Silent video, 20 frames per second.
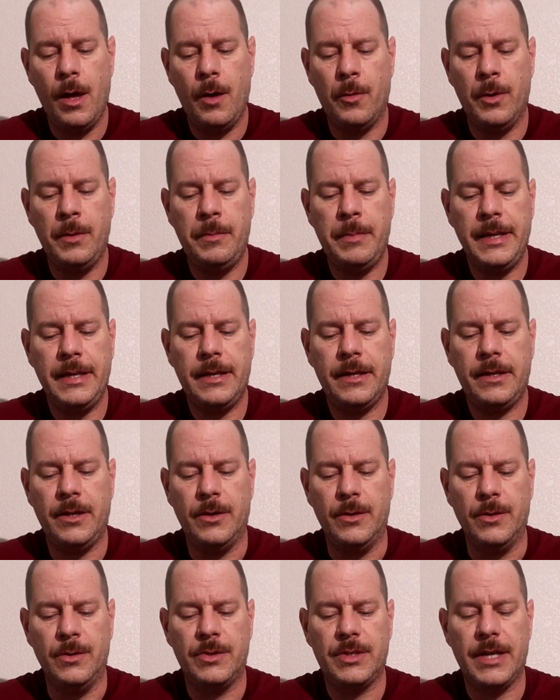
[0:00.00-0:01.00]
would be to
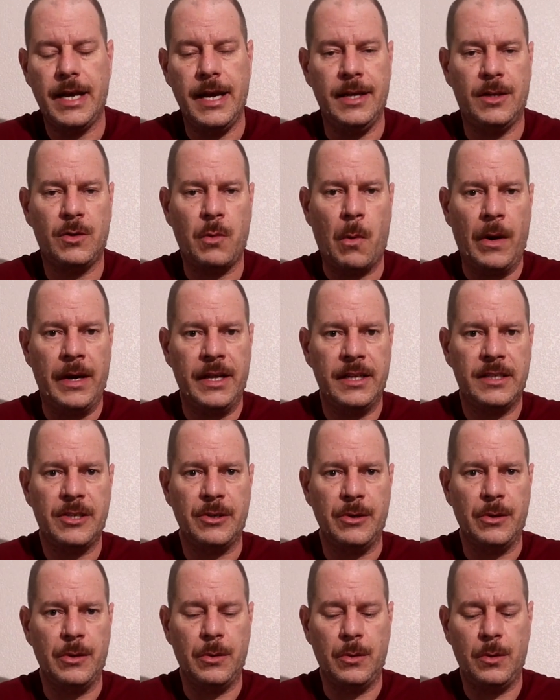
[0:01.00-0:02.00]
use a
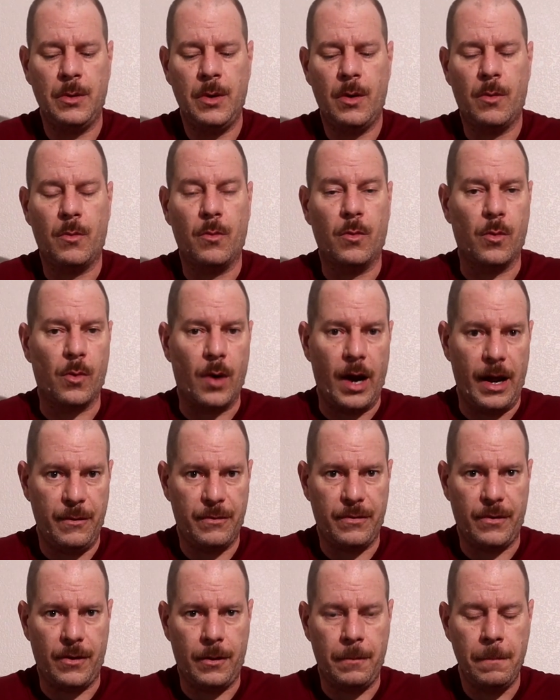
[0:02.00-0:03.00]
22
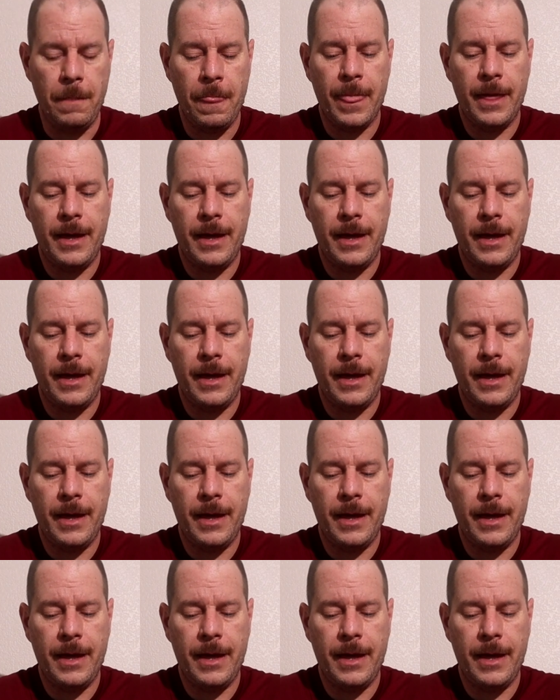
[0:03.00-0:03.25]
rifle.